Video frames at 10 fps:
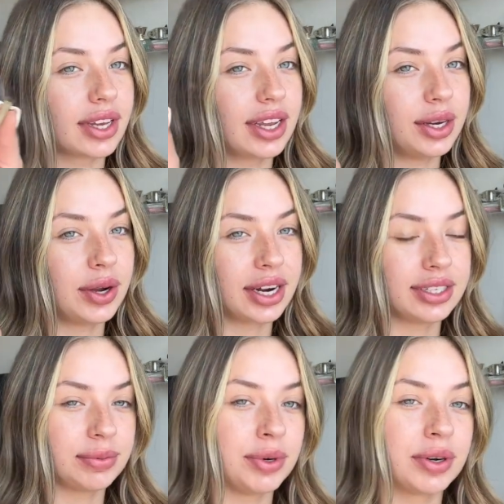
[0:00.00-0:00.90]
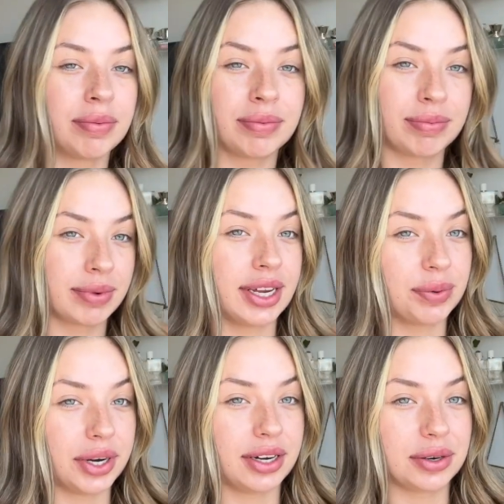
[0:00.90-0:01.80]
you know, I gotta smoke. I'm getting
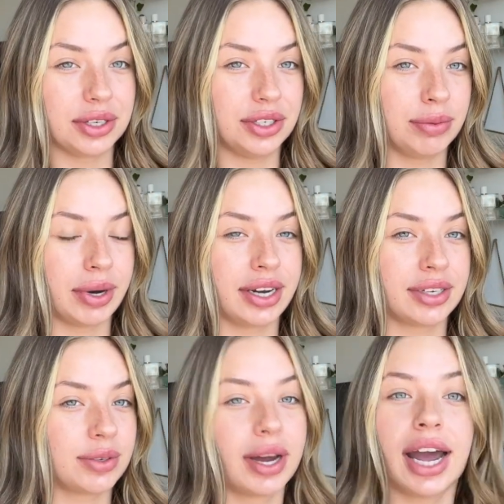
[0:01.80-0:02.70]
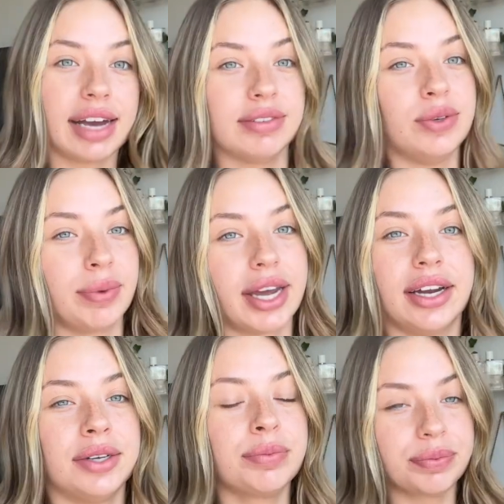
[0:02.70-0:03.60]
ready to go to the gym right now, so I have to do my
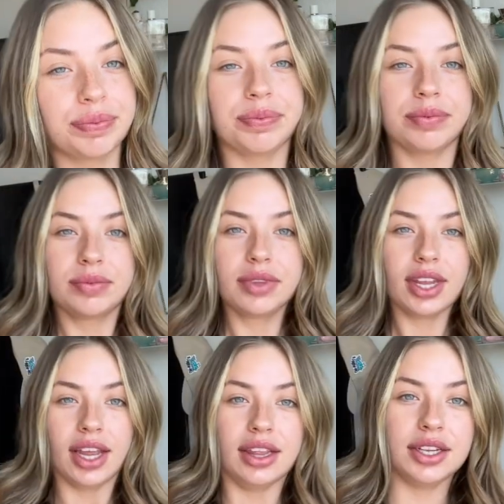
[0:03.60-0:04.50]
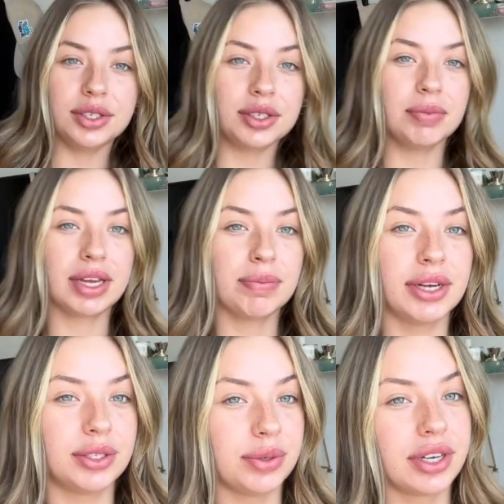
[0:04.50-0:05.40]
hair. There's something about
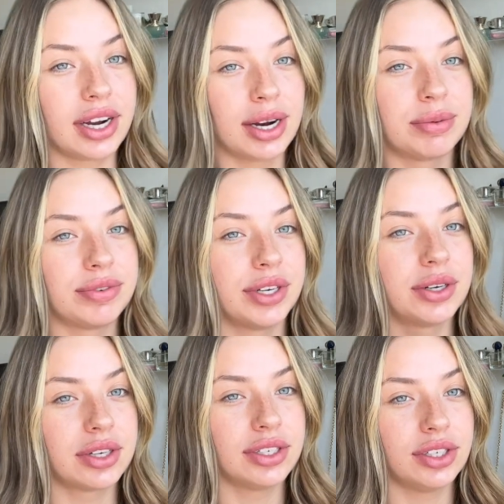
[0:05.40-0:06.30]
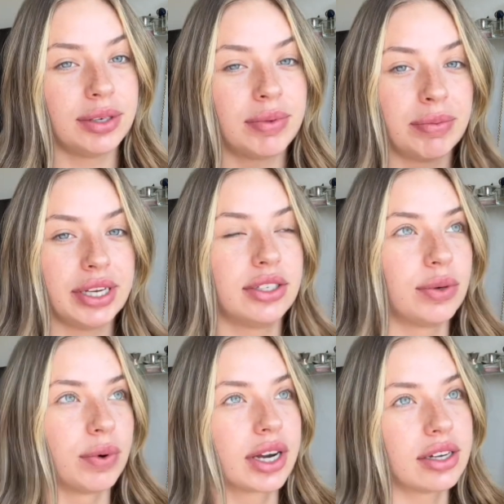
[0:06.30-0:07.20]
doing your hair before you go to the gym that makes your
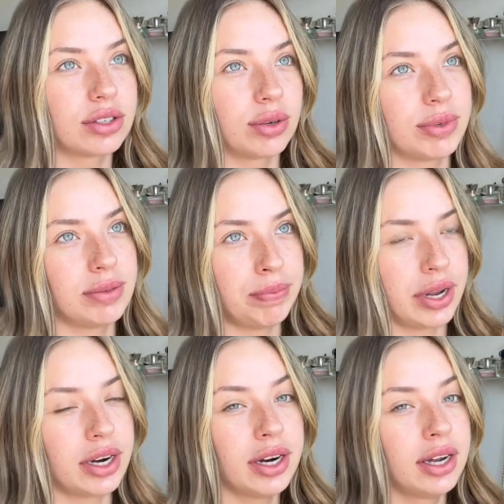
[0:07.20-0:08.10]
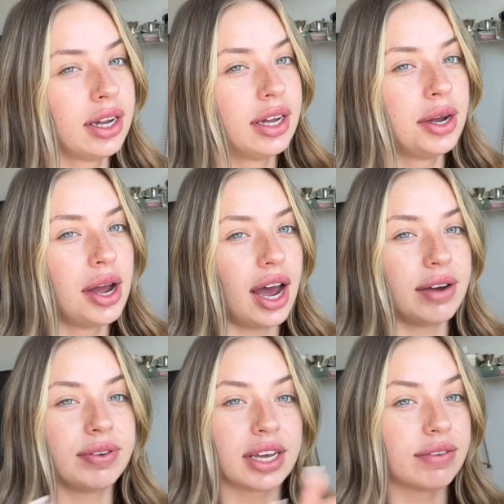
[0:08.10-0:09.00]
workout so much better. I
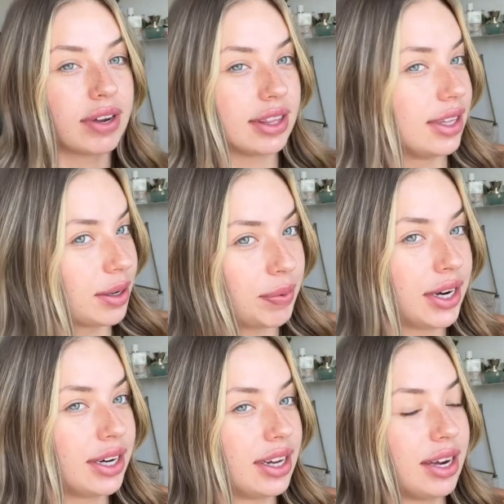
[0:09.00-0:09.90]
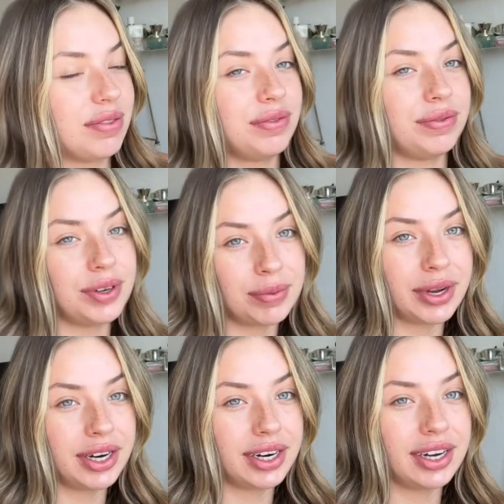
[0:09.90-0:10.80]
feel like if I look better, then I feel
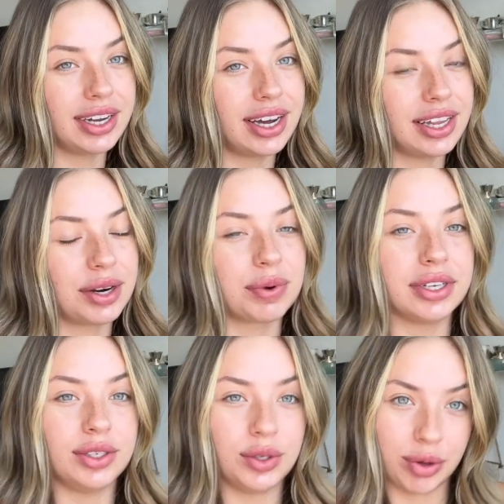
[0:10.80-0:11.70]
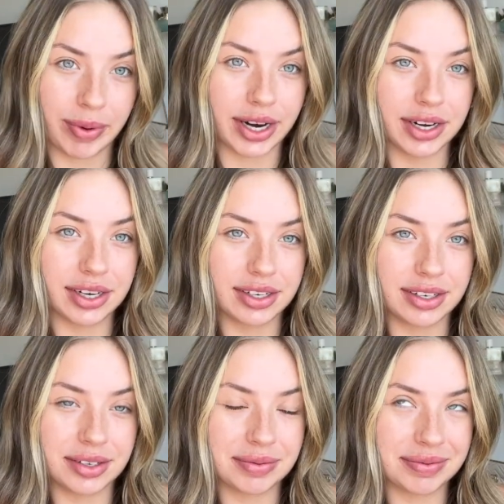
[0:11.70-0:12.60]
better, and I want to do better.
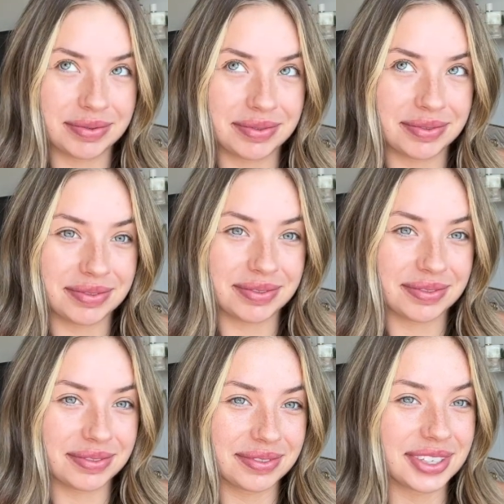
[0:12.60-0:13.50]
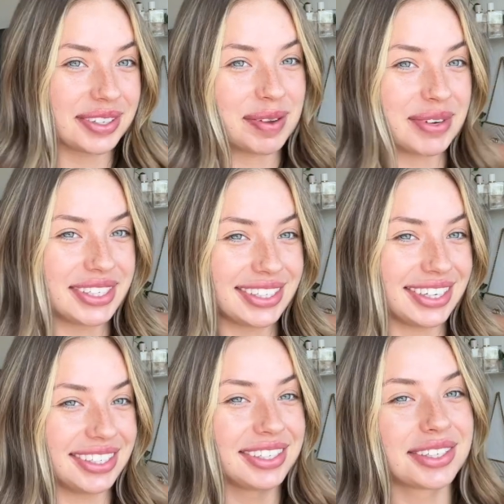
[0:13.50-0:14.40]
If that makes
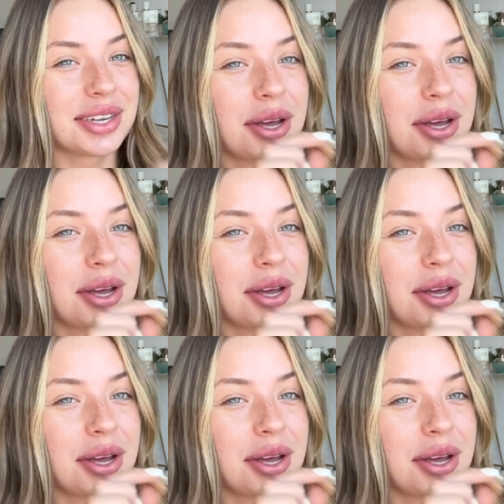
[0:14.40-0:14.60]
sense.